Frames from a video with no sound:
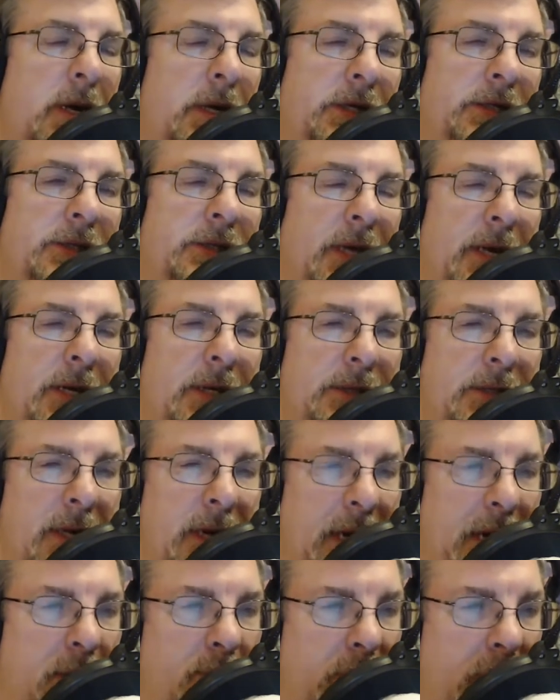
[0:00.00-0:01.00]
send
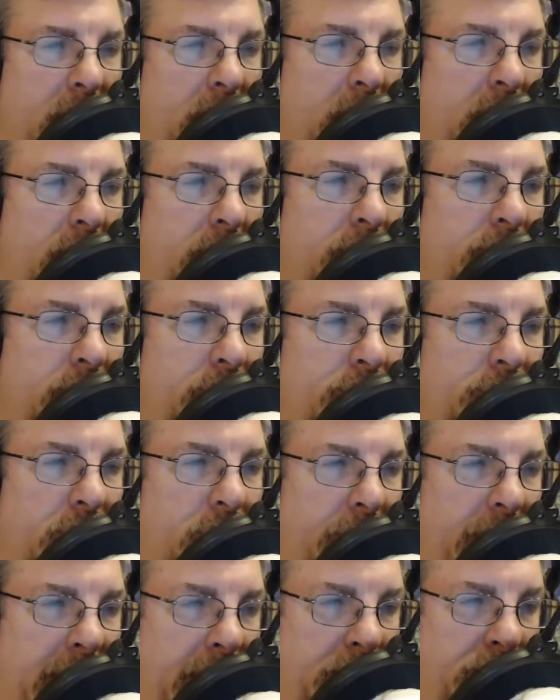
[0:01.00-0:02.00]
us an email to
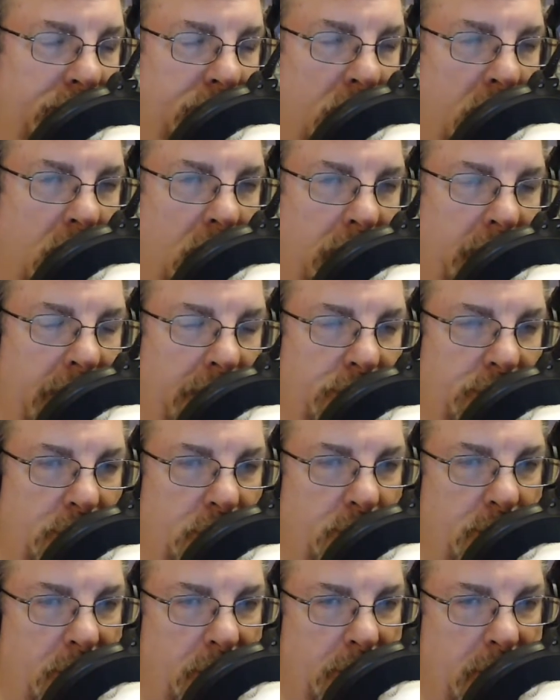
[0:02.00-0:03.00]

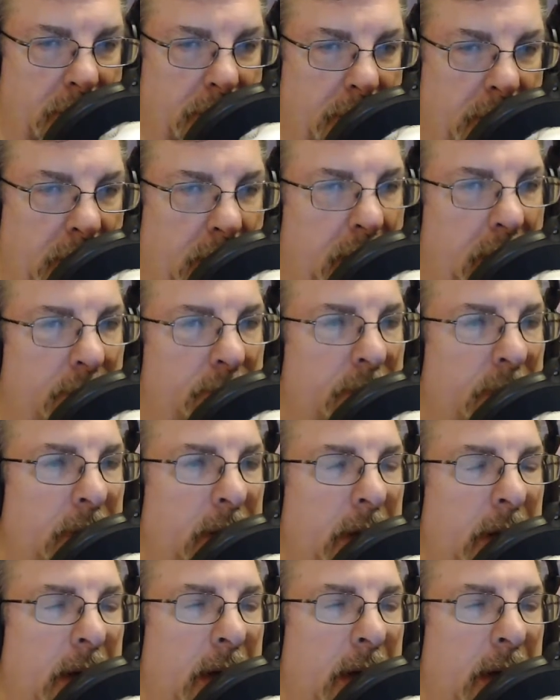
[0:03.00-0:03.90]
geocachetalk@gmail.com.